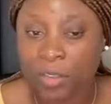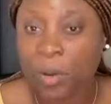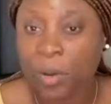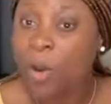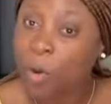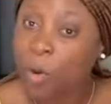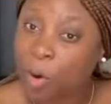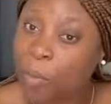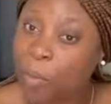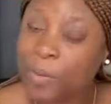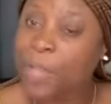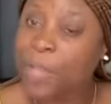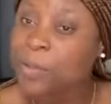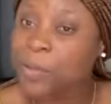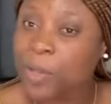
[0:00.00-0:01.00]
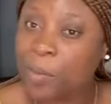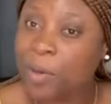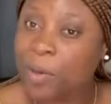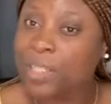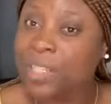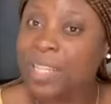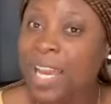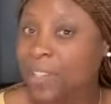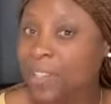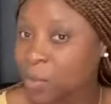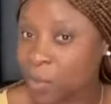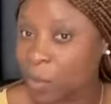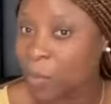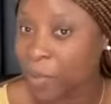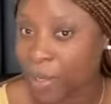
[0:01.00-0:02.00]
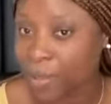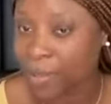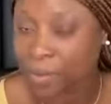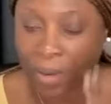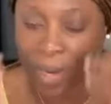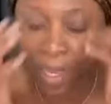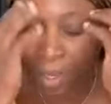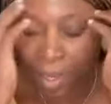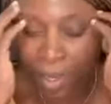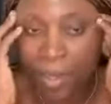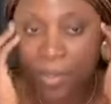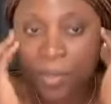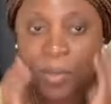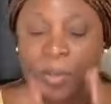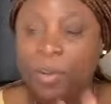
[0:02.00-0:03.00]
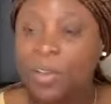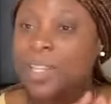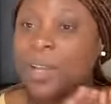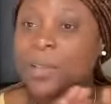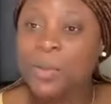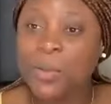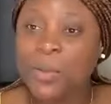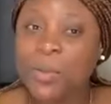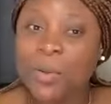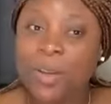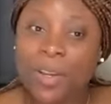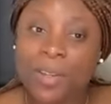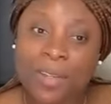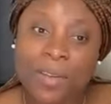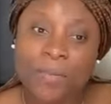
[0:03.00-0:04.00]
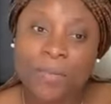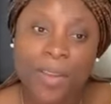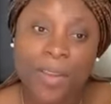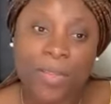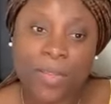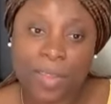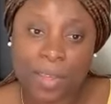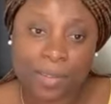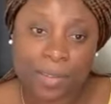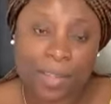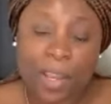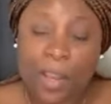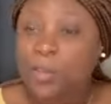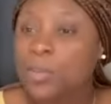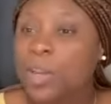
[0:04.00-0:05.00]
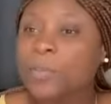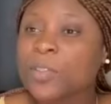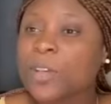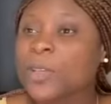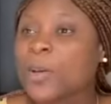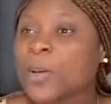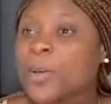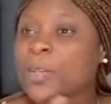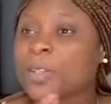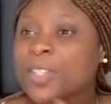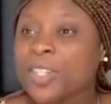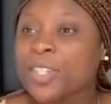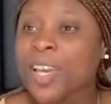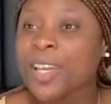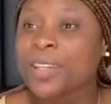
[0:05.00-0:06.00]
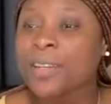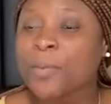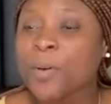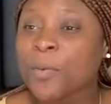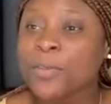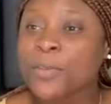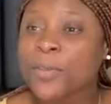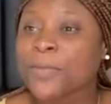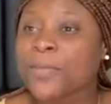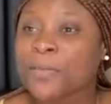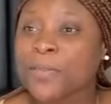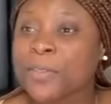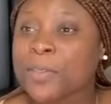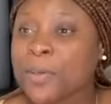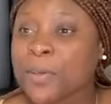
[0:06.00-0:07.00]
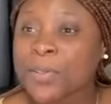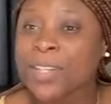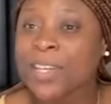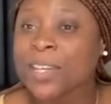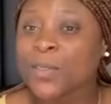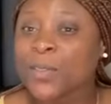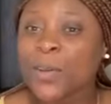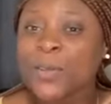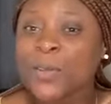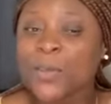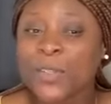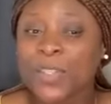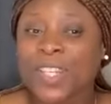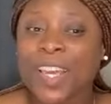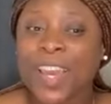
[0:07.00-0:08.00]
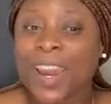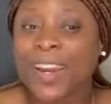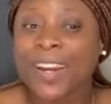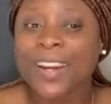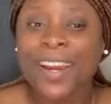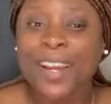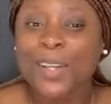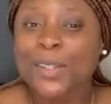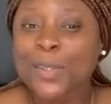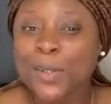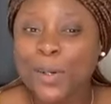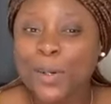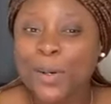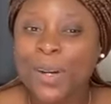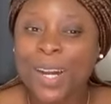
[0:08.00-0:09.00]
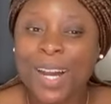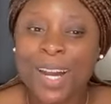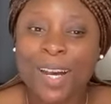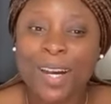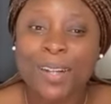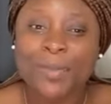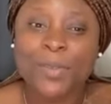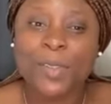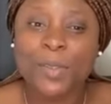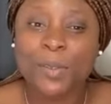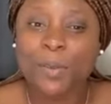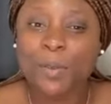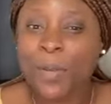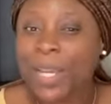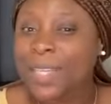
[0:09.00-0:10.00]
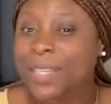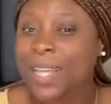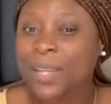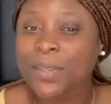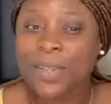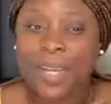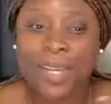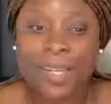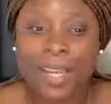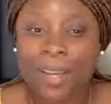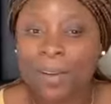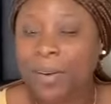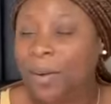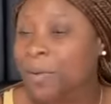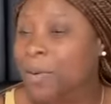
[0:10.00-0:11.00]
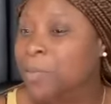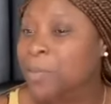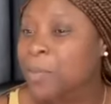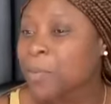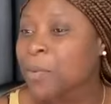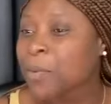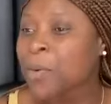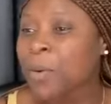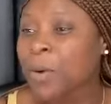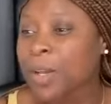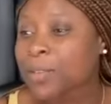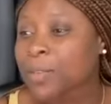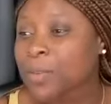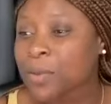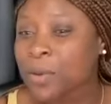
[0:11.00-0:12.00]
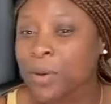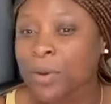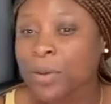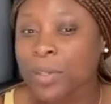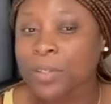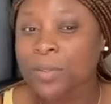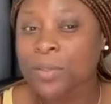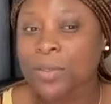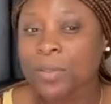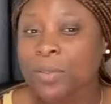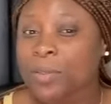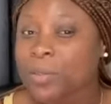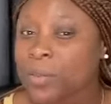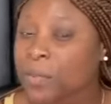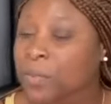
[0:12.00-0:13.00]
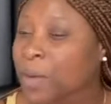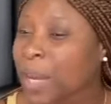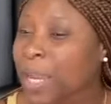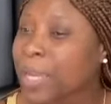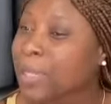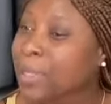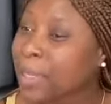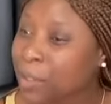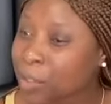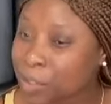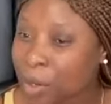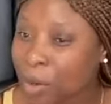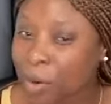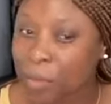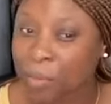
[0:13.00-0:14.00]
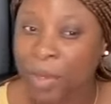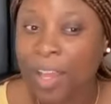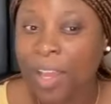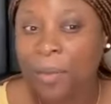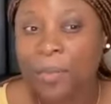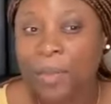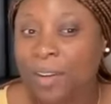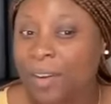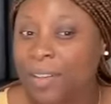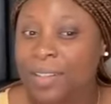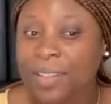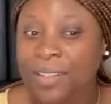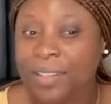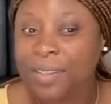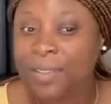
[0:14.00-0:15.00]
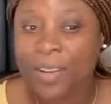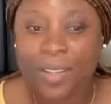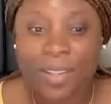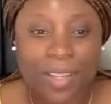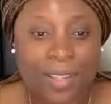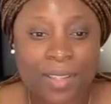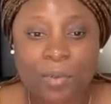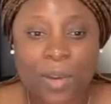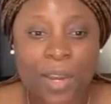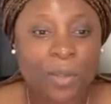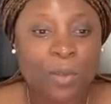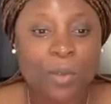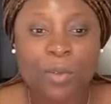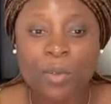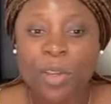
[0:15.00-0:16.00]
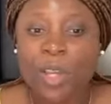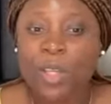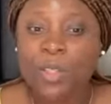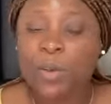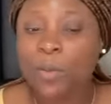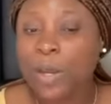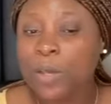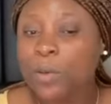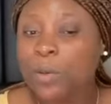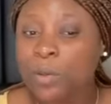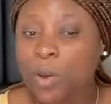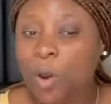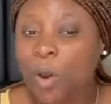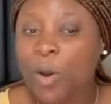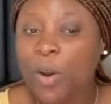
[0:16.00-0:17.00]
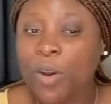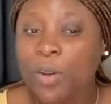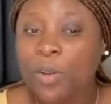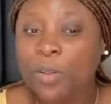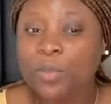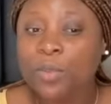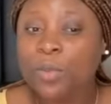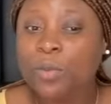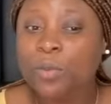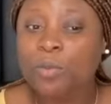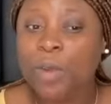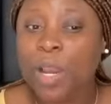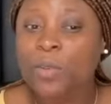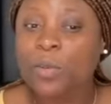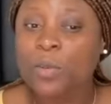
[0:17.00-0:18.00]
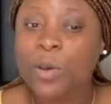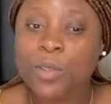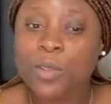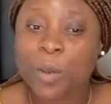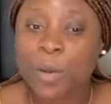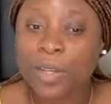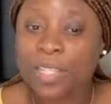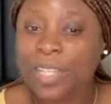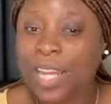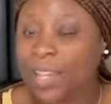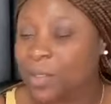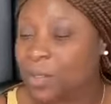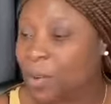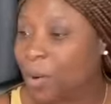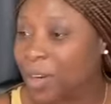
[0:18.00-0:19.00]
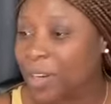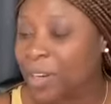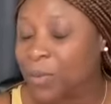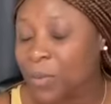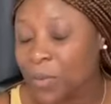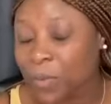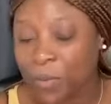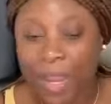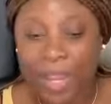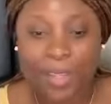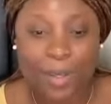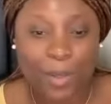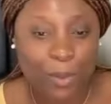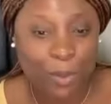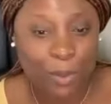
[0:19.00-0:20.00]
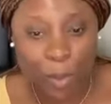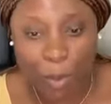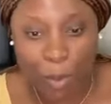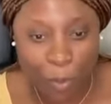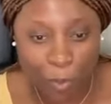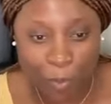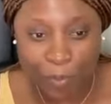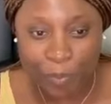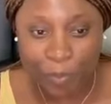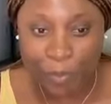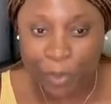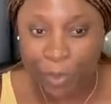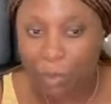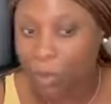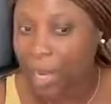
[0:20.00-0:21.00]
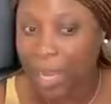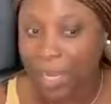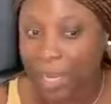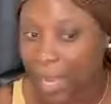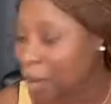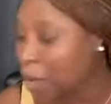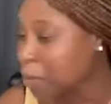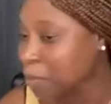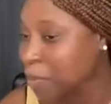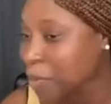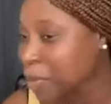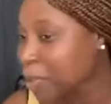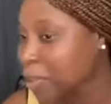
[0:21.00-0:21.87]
job, compared to somebody that is jobless, right? So those are two different things. So I'm just going to share, the purpose of the video today is just to share, ways that you can encourage people who are struggling to find a job, because it is not easy. When you know somebody that is struggling to find a job, you can help